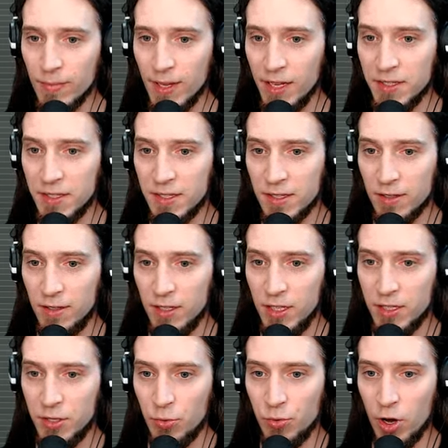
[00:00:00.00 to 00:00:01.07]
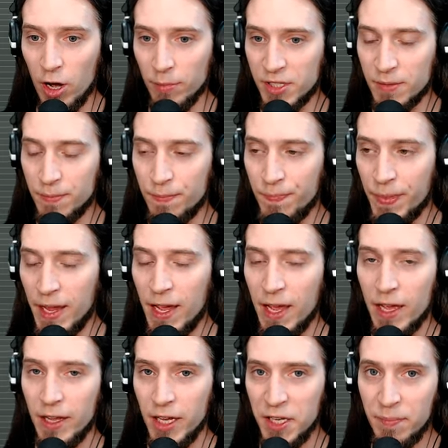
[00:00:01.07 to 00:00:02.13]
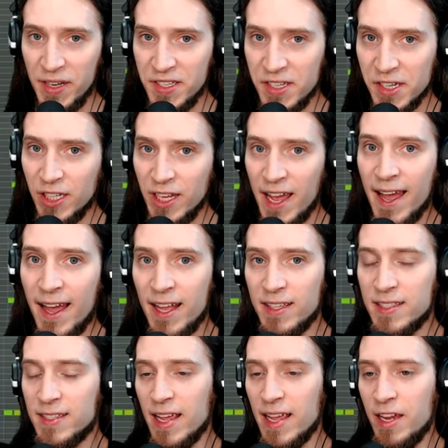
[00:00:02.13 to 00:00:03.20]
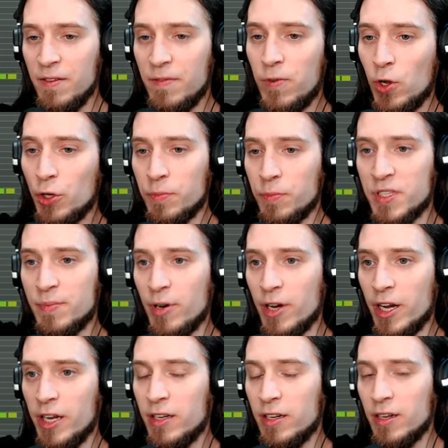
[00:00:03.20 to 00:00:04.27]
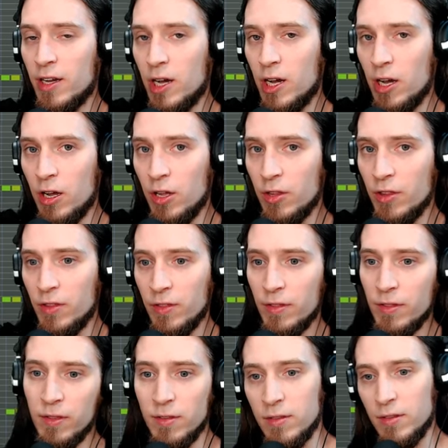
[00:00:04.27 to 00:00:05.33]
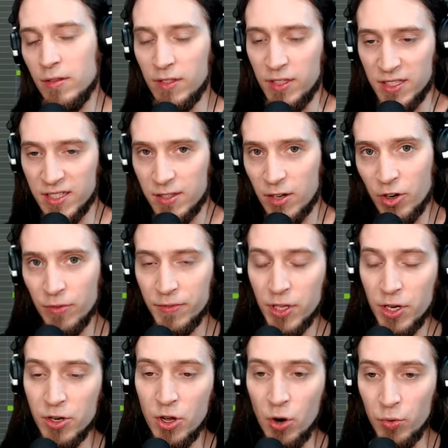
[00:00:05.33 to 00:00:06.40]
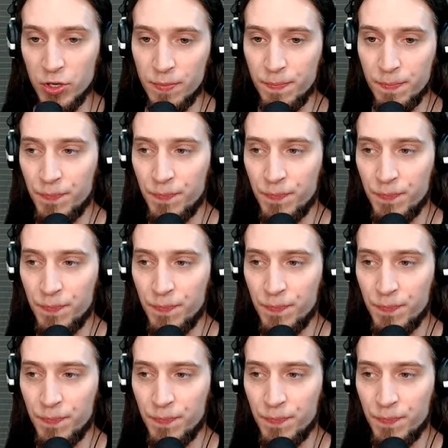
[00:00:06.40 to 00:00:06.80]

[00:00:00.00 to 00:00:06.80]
It's these two knobs. It basically adds a volume spike on the start of the note.